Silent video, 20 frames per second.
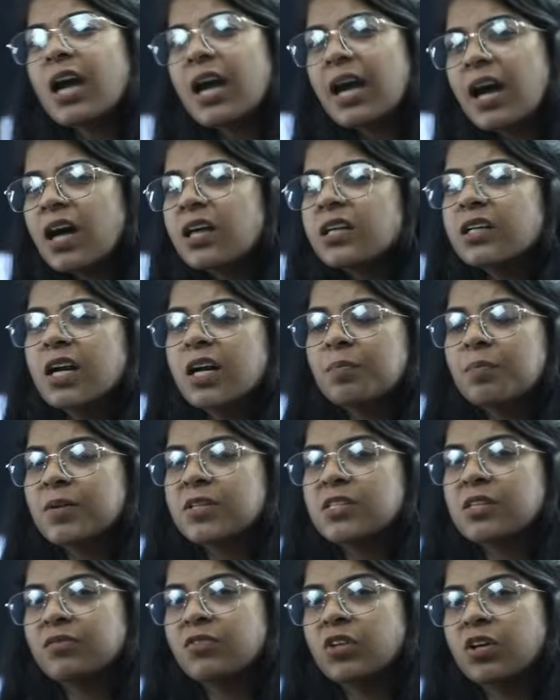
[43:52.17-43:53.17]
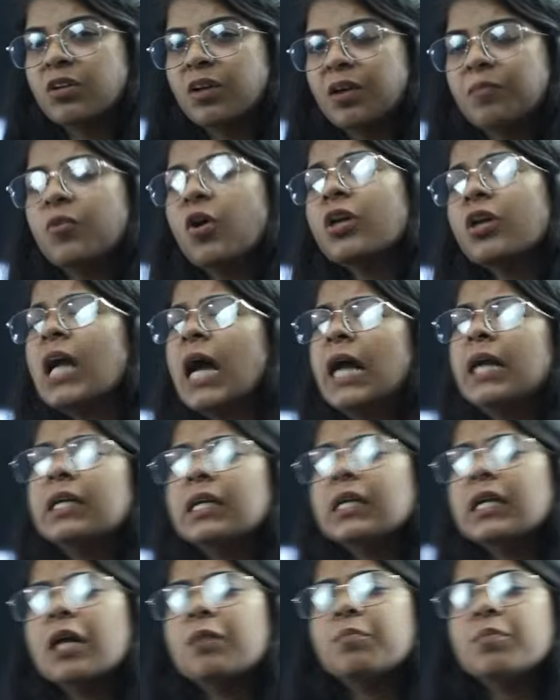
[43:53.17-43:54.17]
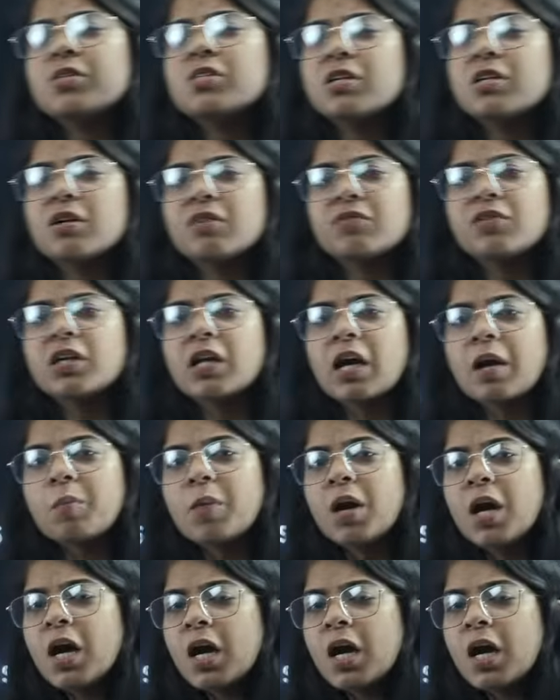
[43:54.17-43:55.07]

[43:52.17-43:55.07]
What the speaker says: 100% of the time or 99% of the time.